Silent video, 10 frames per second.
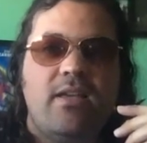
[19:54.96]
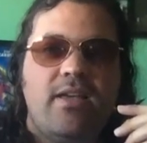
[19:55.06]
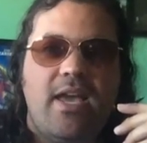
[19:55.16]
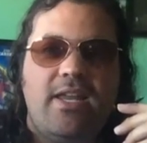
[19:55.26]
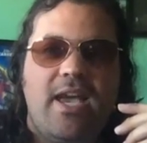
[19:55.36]

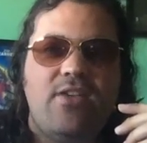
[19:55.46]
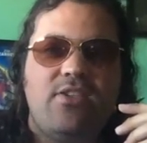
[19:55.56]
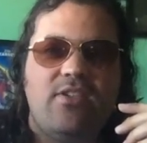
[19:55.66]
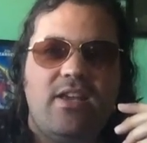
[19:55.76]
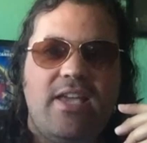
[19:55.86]
and he
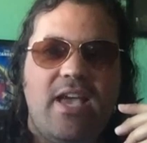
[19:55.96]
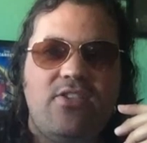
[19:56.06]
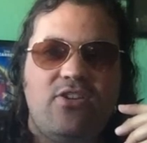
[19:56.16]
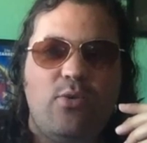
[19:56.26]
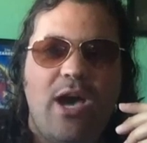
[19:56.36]
has
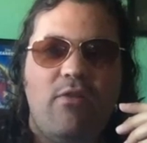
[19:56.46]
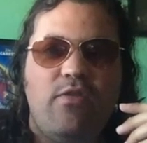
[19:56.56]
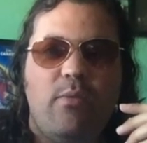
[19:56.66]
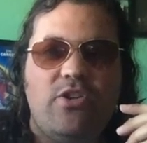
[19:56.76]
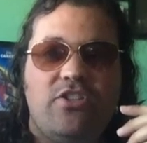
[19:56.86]
a new
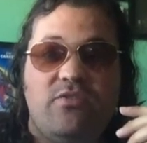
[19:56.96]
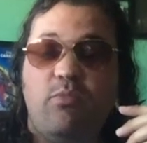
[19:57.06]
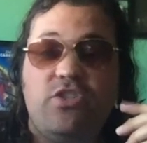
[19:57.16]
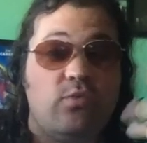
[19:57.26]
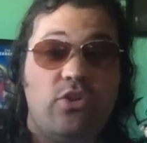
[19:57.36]
outfit, which is
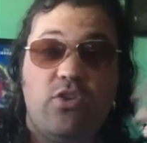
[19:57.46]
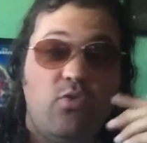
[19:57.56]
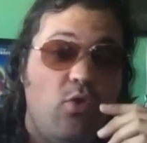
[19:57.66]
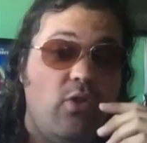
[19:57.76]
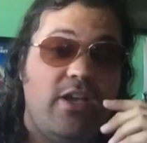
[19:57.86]
really
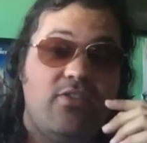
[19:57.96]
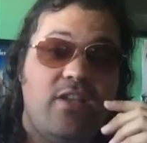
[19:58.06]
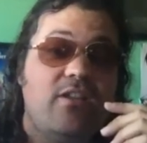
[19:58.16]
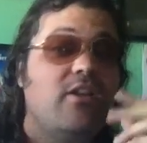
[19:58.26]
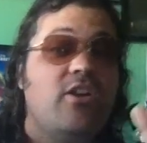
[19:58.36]
cool. Like I
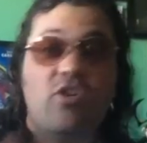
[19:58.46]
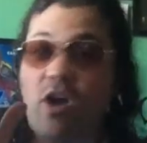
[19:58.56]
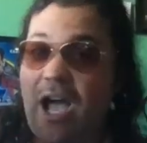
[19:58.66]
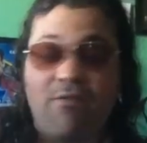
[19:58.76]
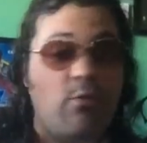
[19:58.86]
said,
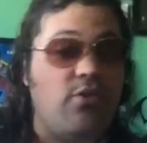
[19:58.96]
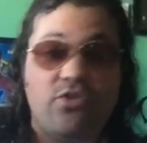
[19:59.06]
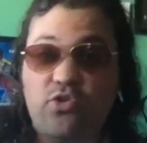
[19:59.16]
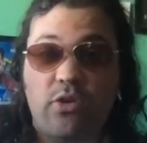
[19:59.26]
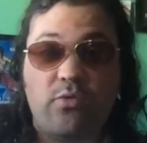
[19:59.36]
I've always
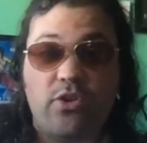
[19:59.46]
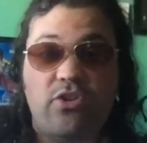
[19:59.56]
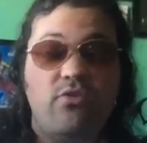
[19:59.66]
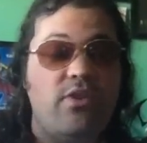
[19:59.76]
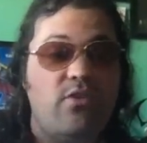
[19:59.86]
enjoyed
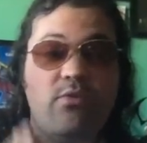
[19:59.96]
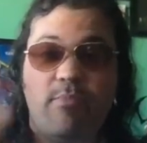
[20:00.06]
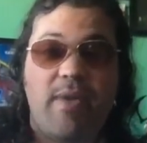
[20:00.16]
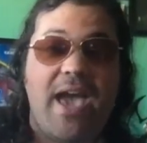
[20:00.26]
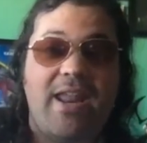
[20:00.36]
Riku. He's always a
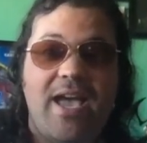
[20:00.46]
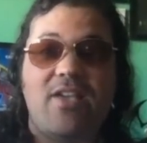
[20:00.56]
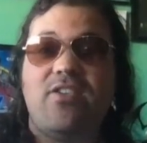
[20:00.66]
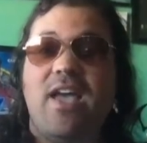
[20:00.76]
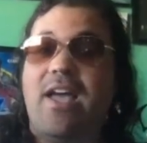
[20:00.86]

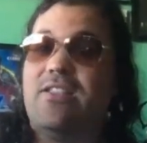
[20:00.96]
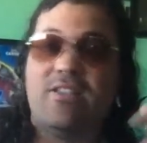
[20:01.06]
badass, and